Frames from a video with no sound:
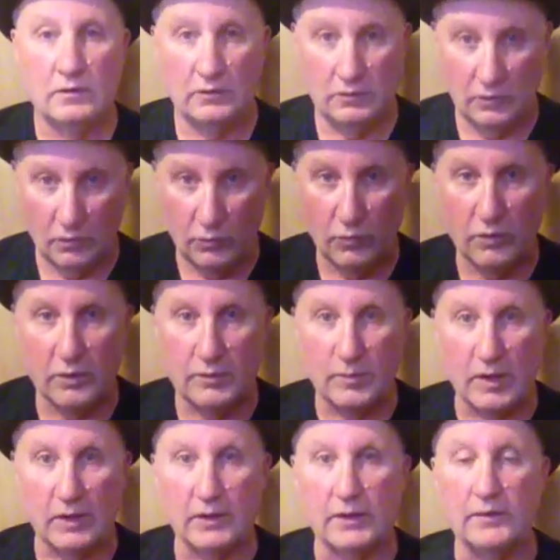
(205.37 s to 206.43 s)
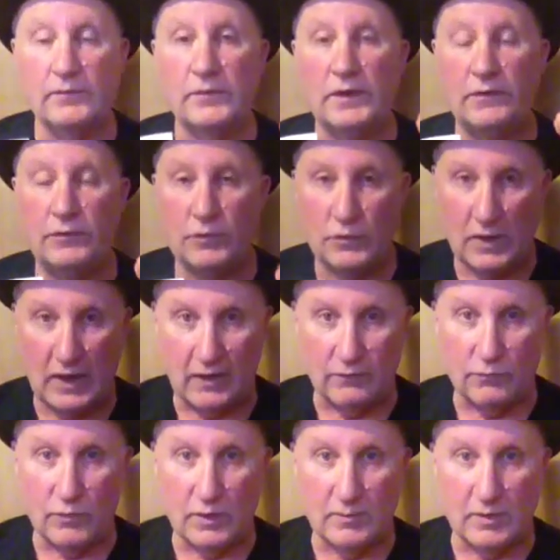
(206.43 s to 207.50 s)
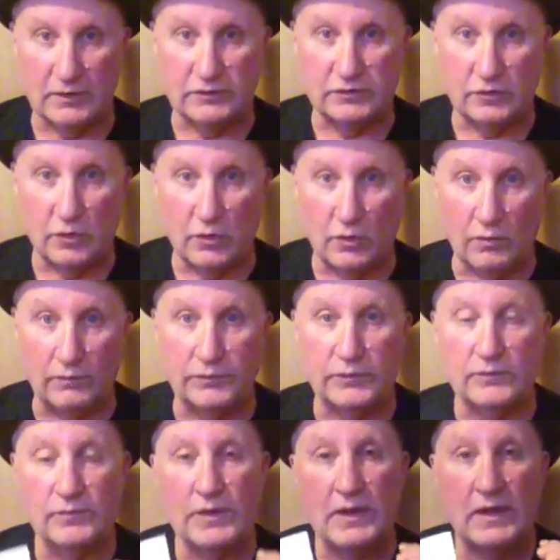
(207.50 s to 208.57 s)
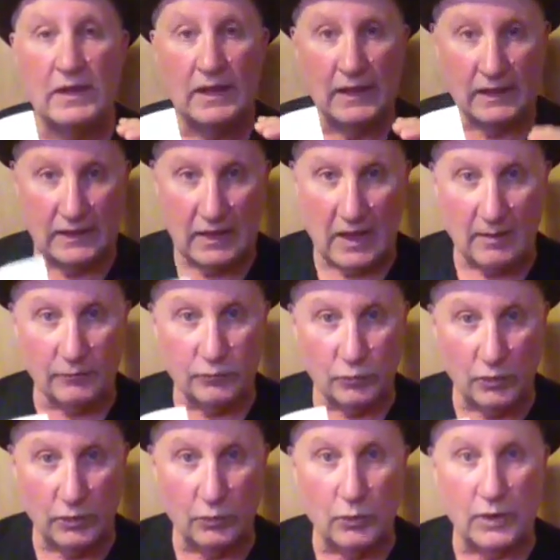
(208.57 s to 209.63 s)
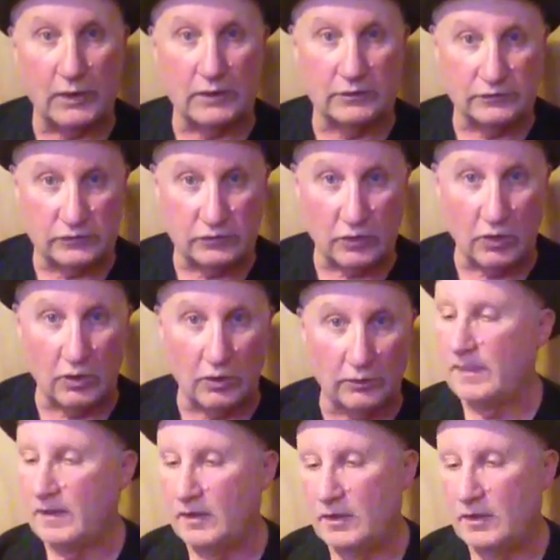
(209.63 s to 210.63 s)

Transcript: don't worry about it. If you have one of my stoves, it comes with a wick installed.